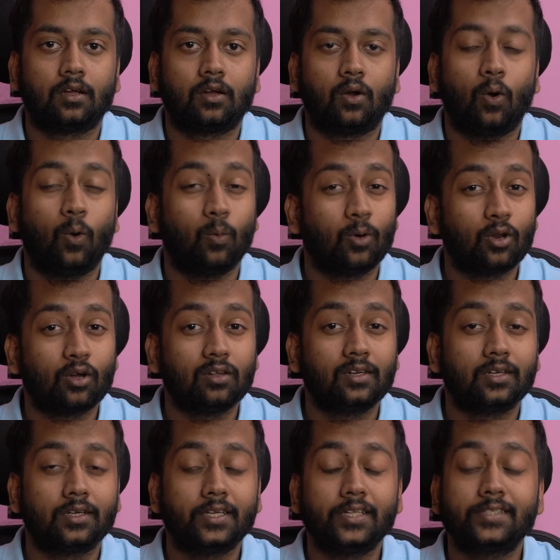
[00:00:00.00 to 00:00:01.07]
Overall,
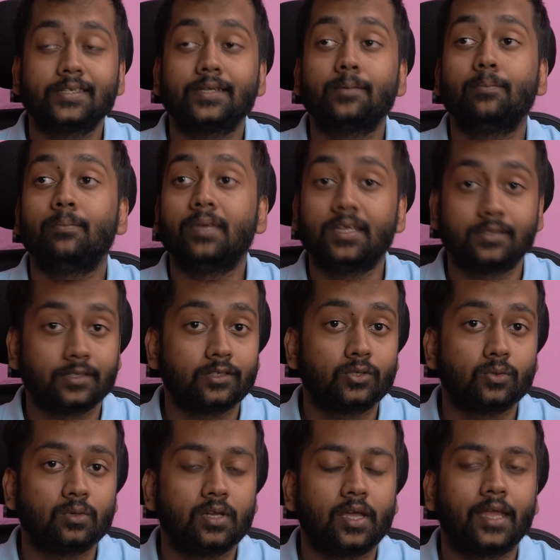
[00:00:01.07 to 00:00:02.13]
it's an amazing
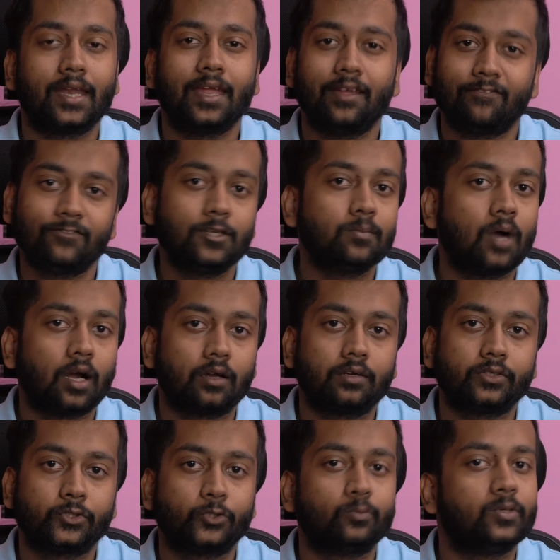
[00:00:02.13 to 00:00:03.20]
tool and every
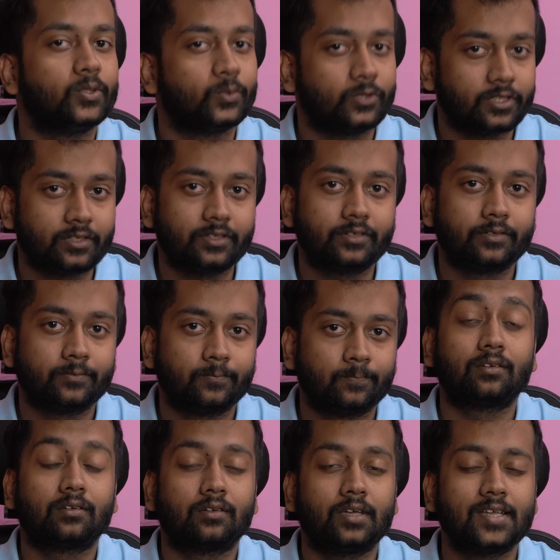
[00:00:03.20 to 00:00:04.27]
marketer should be using it.
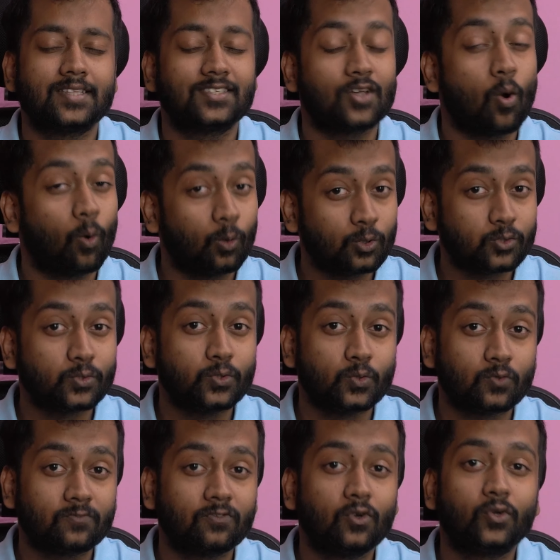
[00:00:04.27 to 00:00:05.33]
It's also
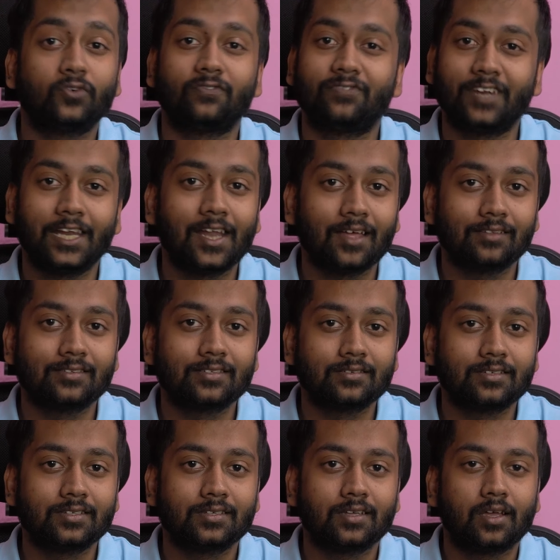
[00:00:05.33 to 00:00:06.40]
useful to
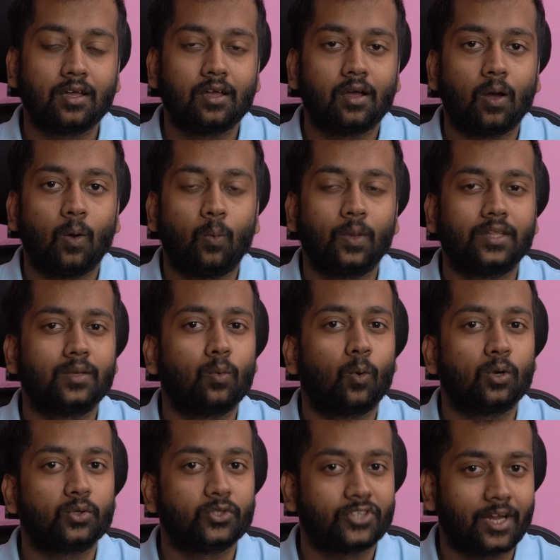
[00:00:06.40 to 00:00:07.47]
freelancers where they
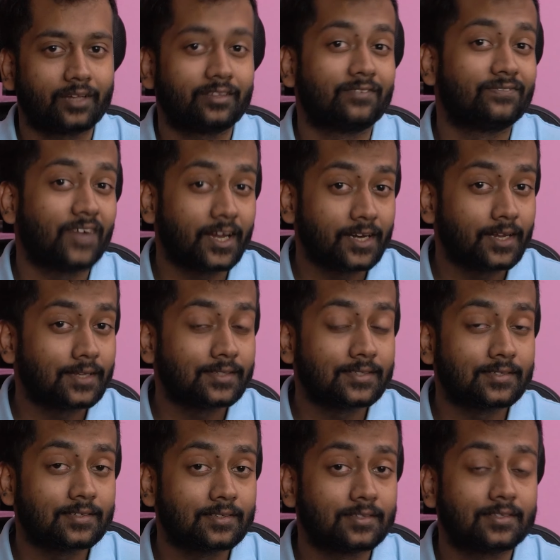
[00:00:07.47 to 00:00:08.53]
want to track their
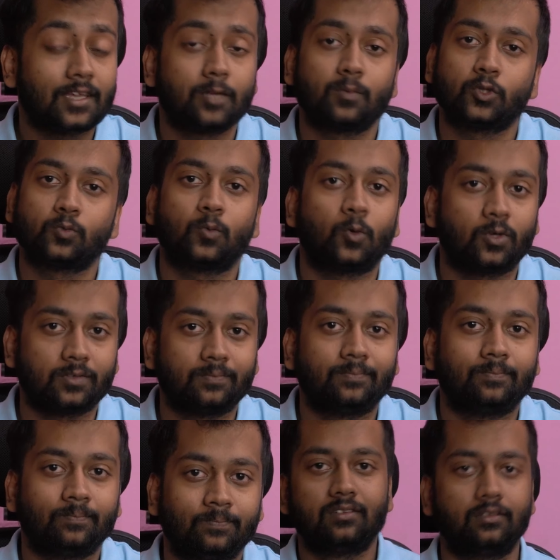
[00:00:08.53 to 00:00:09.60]
finances and much more.
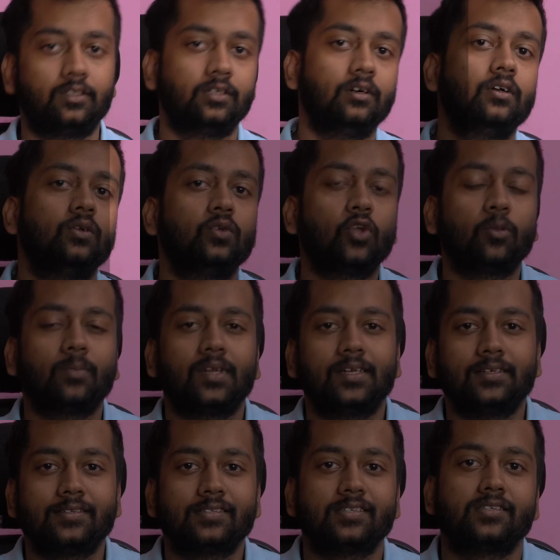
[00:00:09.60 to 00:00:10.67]
The third tool on my
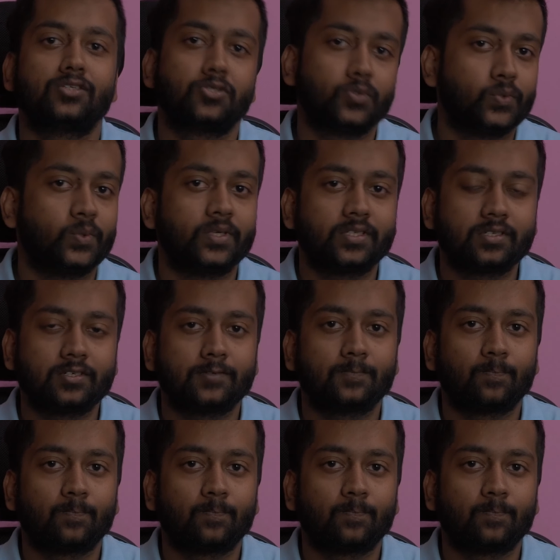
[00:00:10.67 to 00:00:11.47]
list is TODOIST.